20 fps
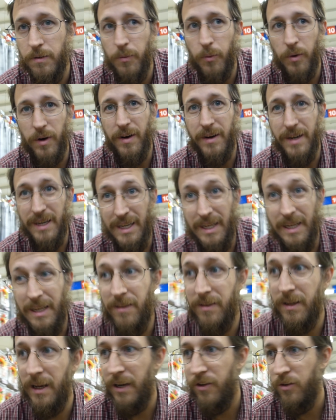what our
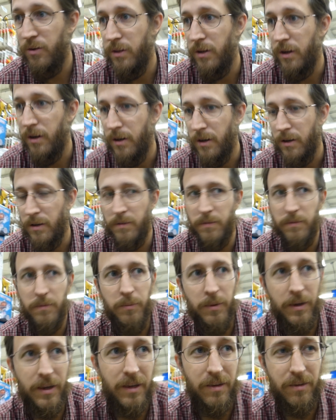needs actually are,
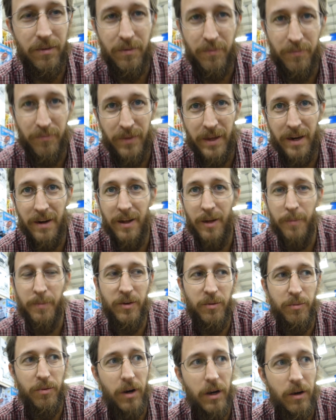because that'll help
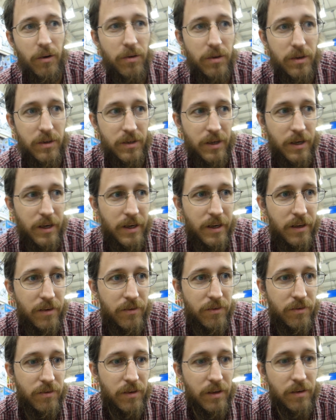us
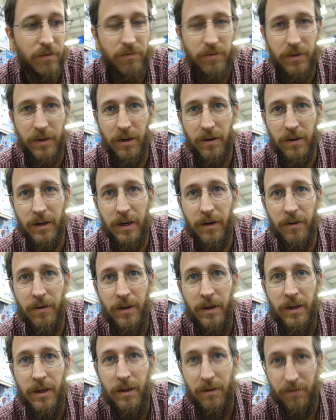prioritize and figure out
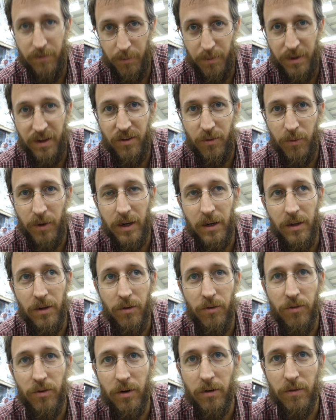the best way to
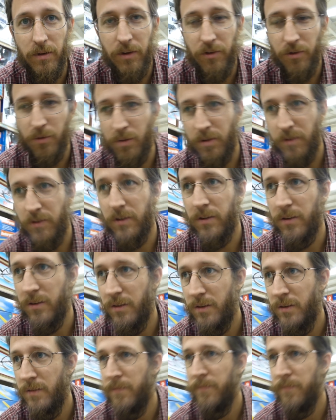use our resources.